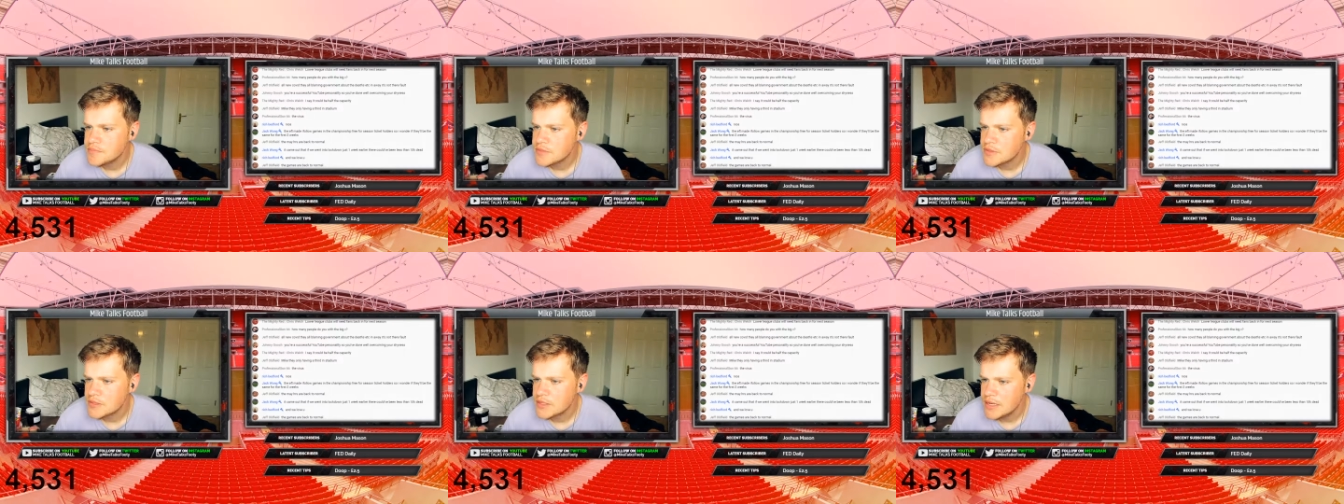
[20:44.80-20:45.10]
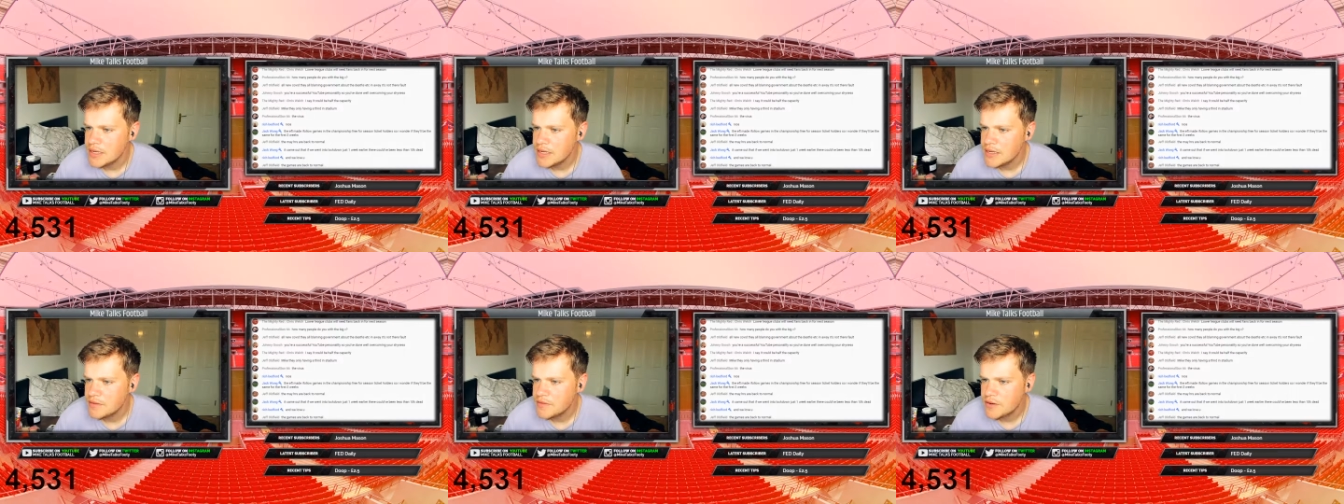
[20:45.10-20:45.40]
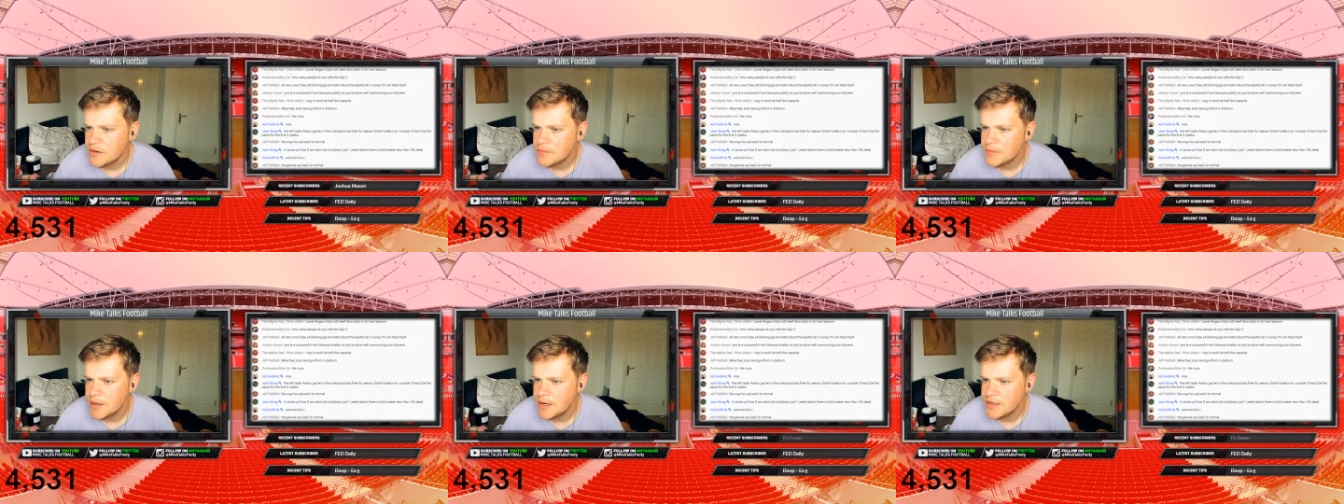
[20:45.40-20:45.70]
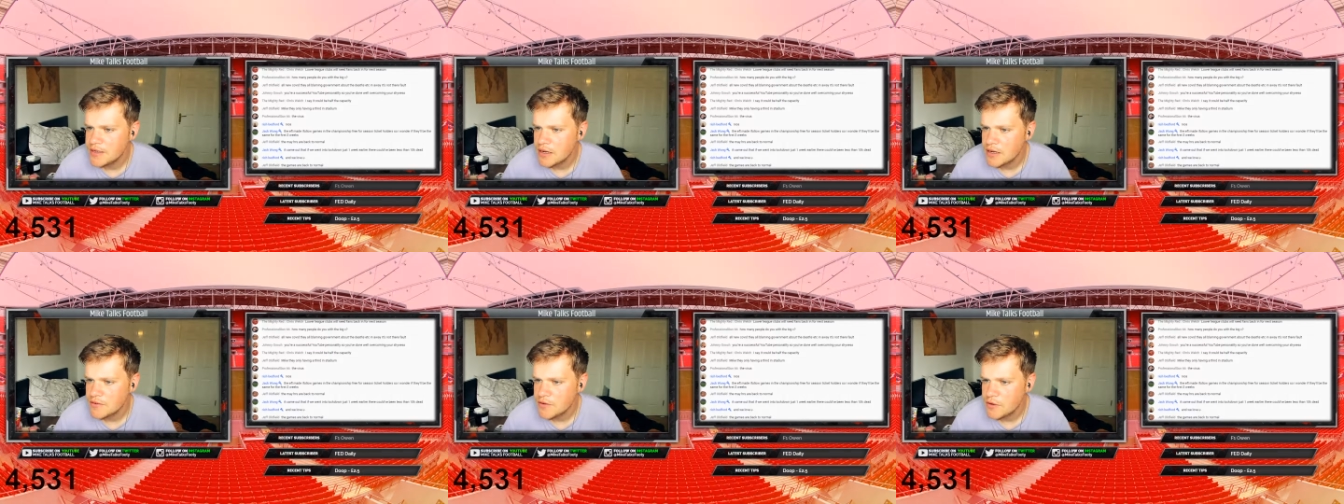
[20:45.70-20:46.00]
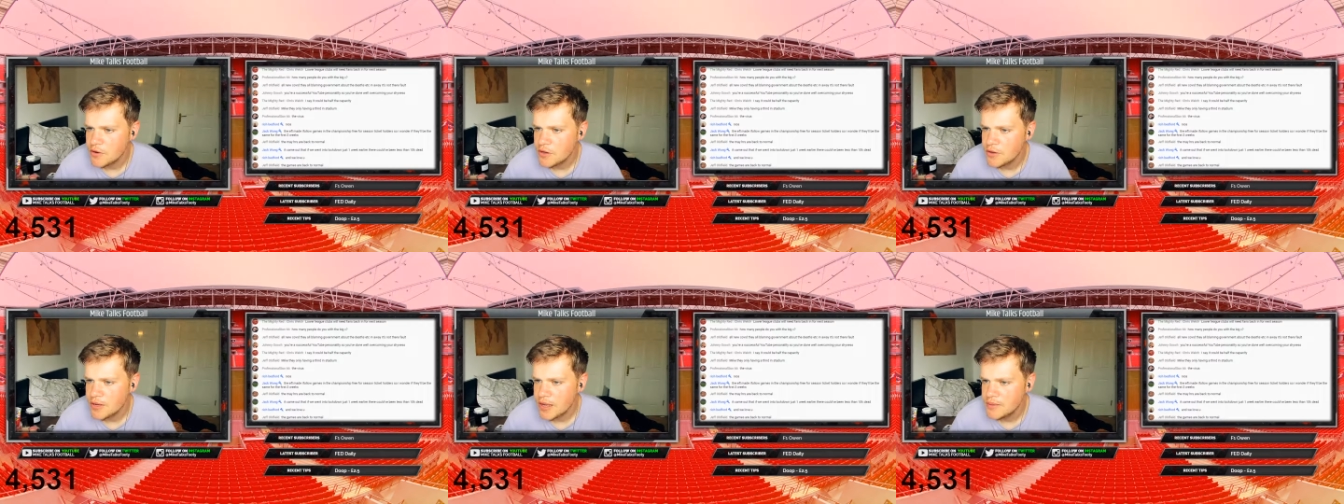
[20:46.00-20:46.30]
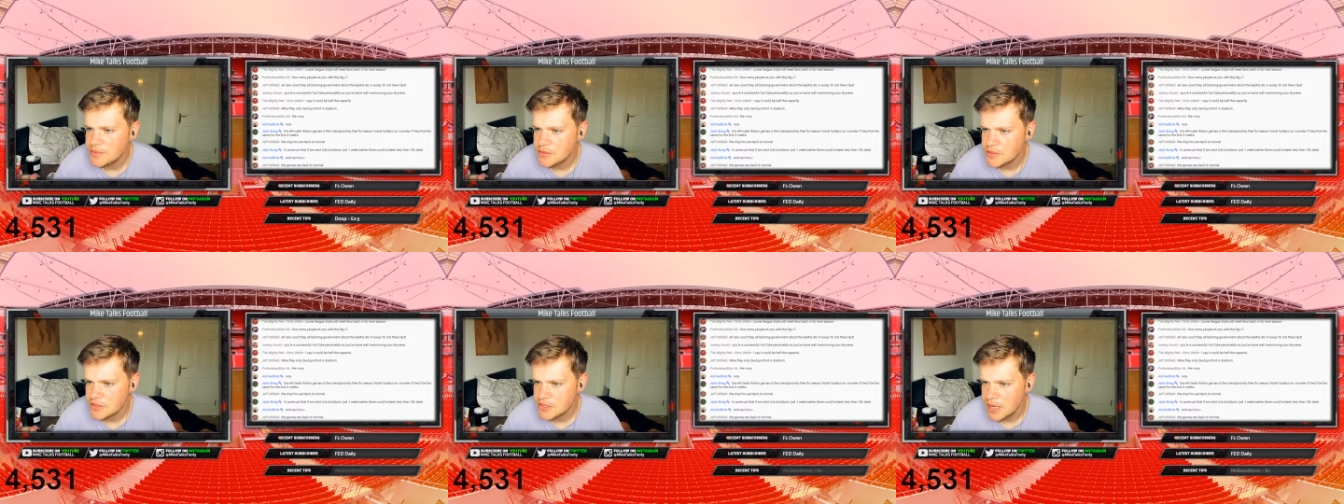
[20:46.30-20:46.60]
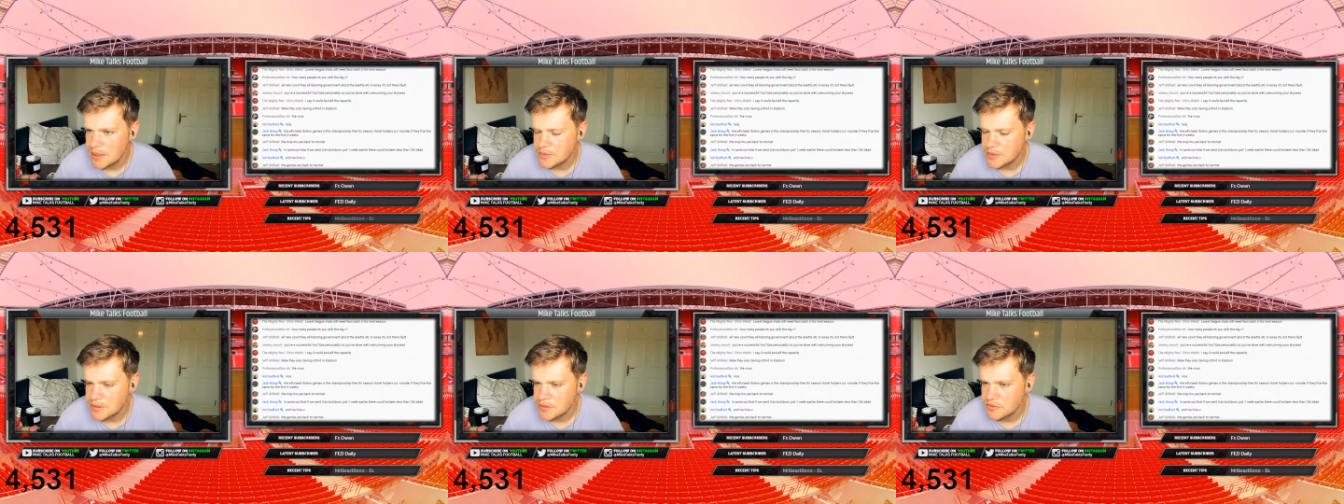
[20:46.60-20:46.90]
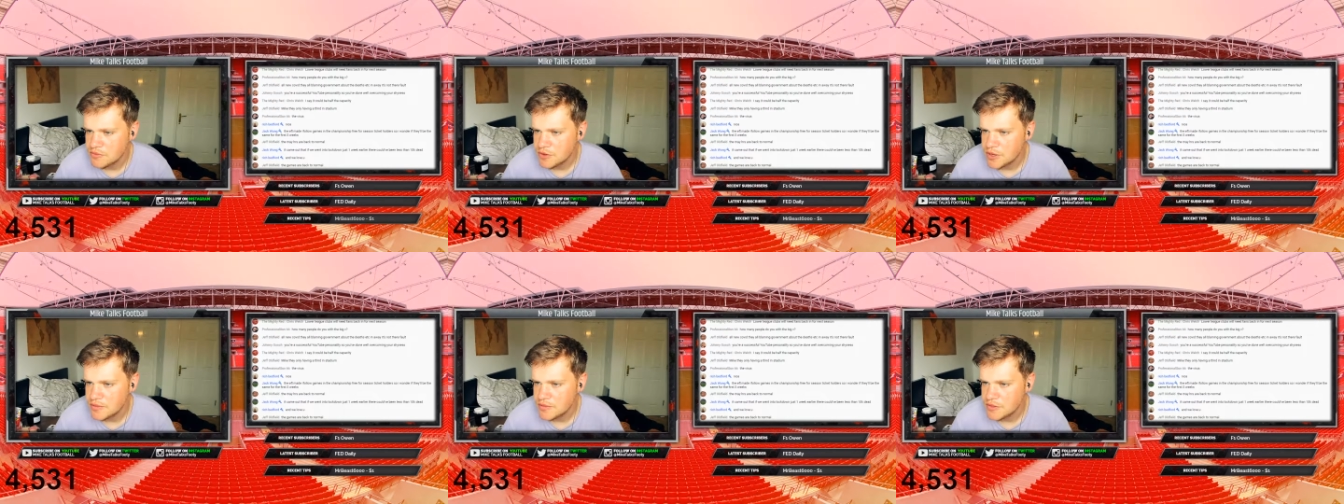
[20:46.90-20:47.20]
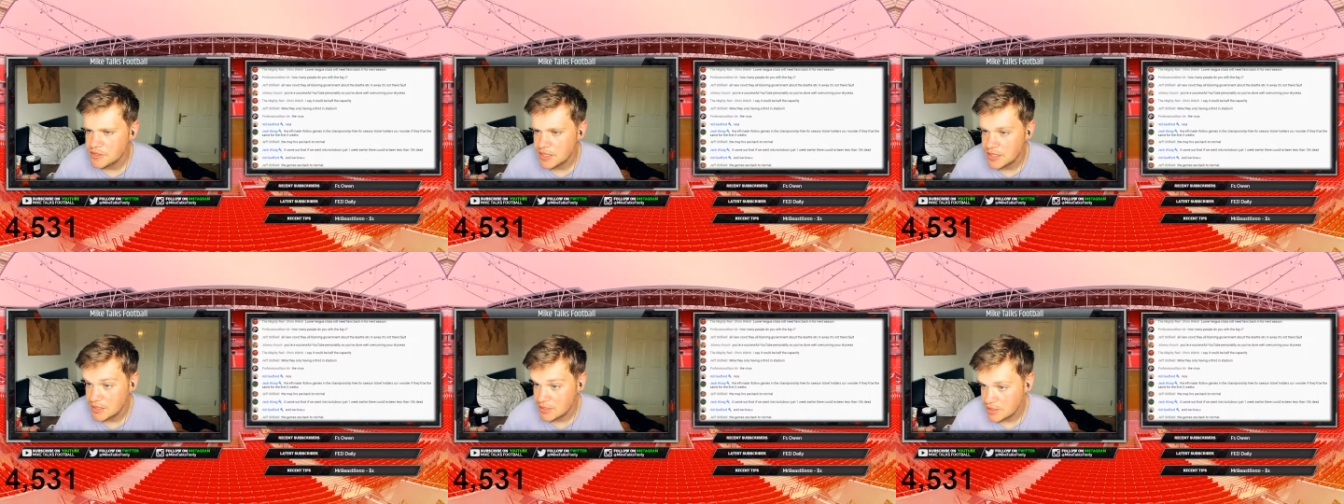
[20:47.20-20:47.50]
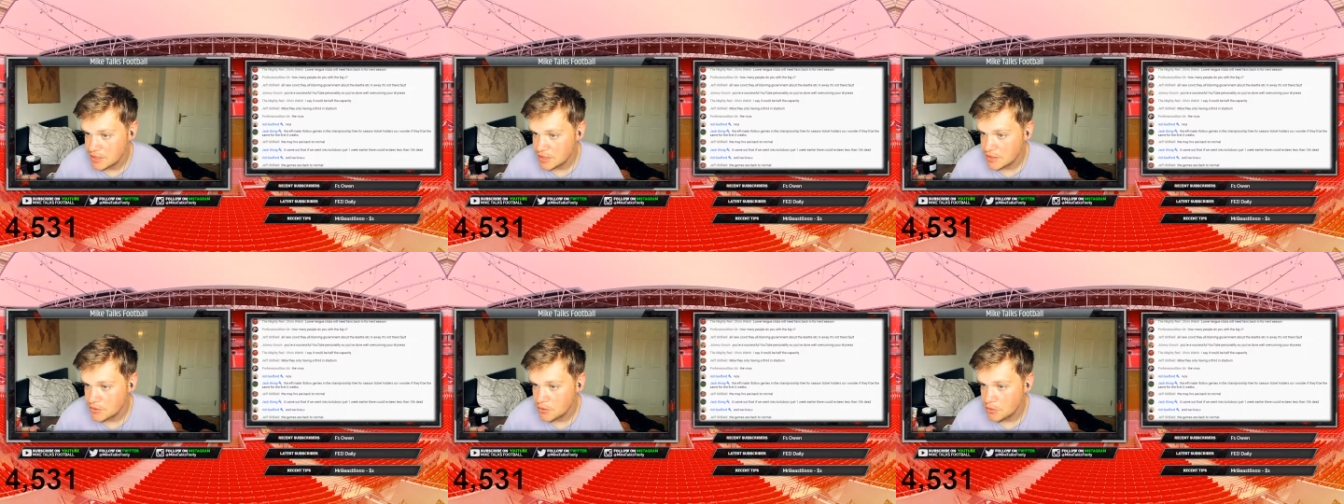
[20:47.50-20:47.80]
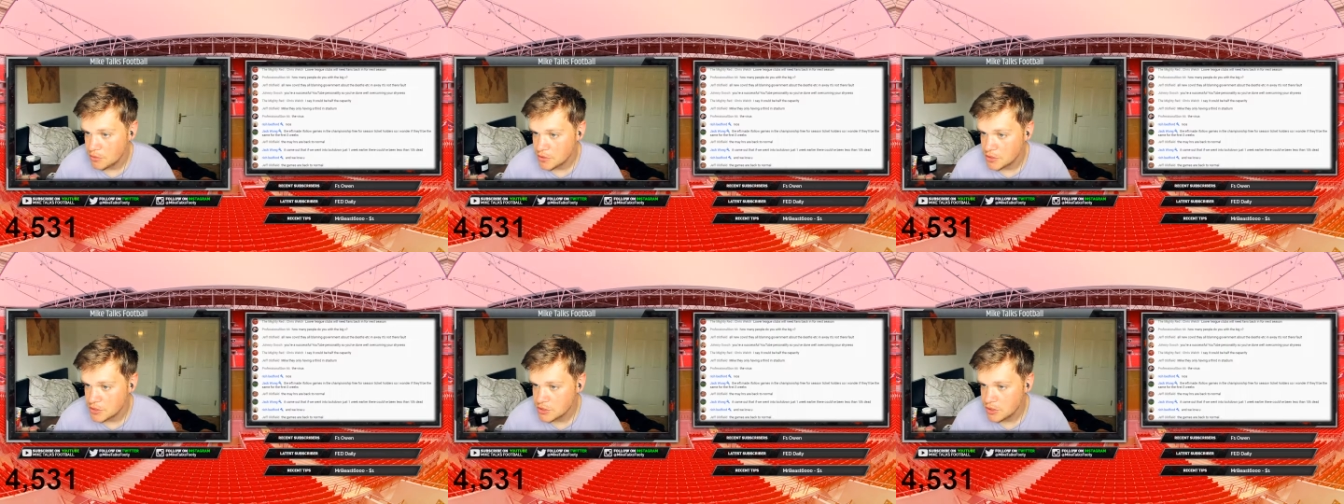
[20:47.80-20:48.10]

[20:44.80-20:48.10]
The EFL made iFollow games in the Championship free for season ticket holders,